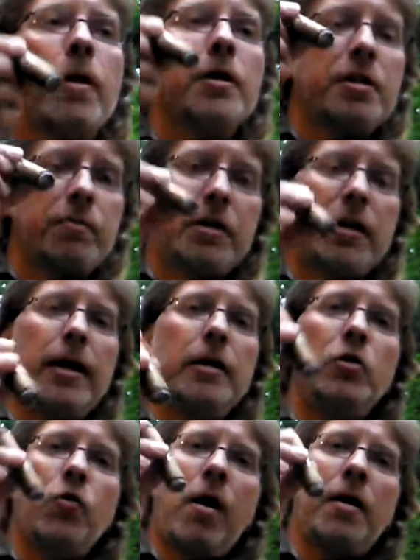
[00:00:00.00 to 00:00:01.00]
some slight
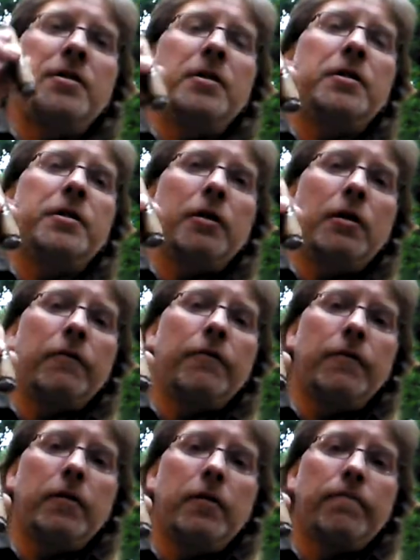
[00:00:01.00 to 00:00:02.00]
nuances of
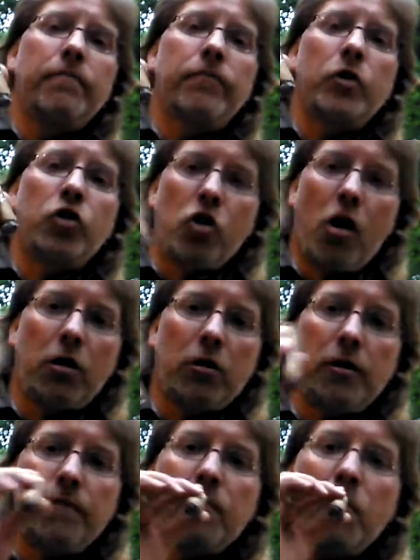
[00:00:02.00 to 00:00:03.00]
chocolate.